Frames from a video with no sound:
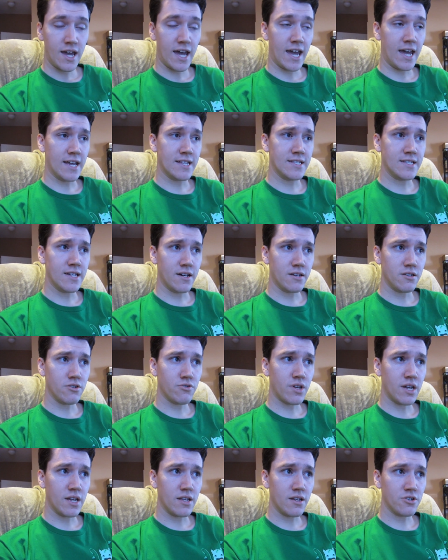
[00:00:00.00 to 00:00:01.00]
and uh, you
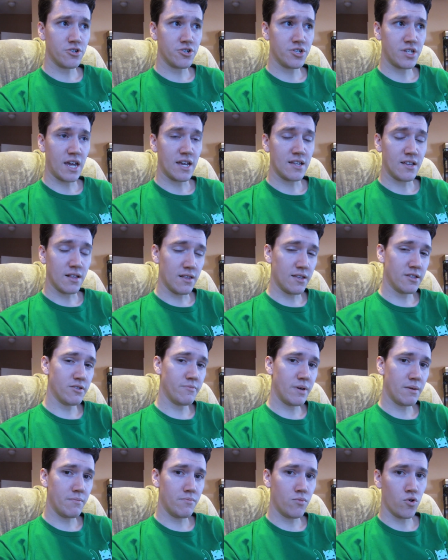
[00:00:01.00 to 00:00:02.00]
can understand a little
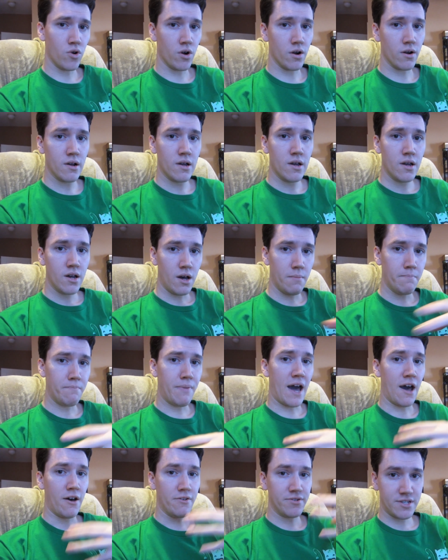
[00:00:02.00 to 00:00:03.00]
bit more
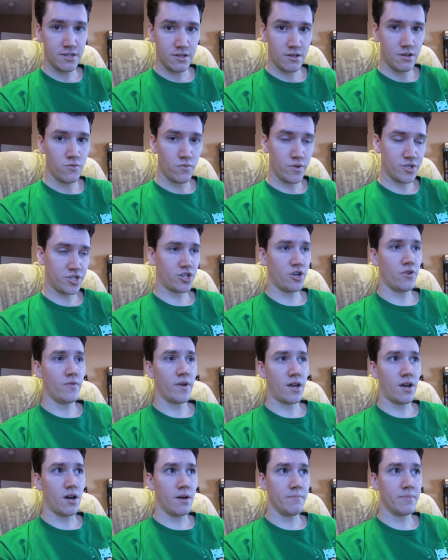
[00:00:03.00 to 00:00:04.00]
about what's
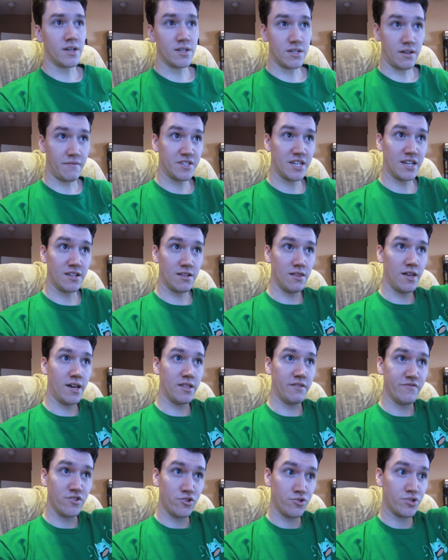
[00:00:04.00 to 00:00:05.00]
going on, because I've seen a
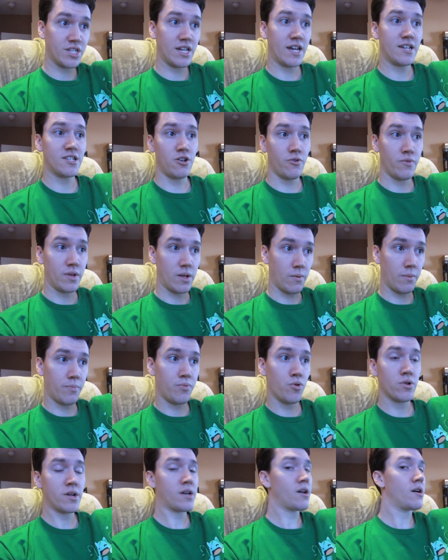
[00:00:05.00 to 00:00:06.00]
lot of news sites already
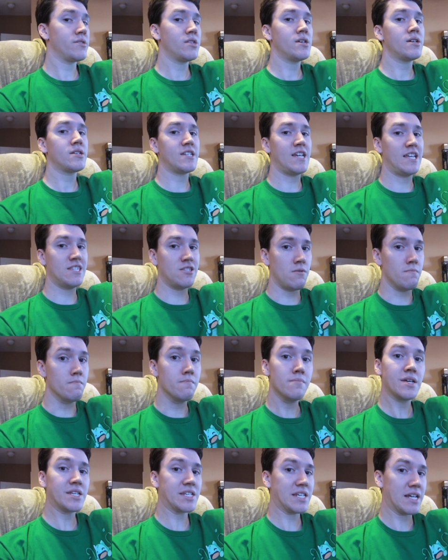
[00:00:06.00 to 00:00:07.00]
reporting on this, and they're
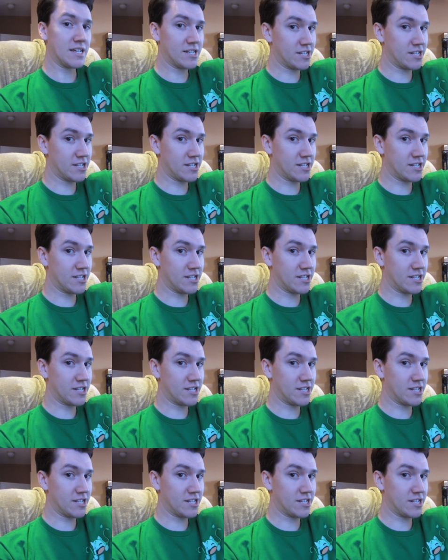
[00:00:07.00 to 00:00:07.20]
missing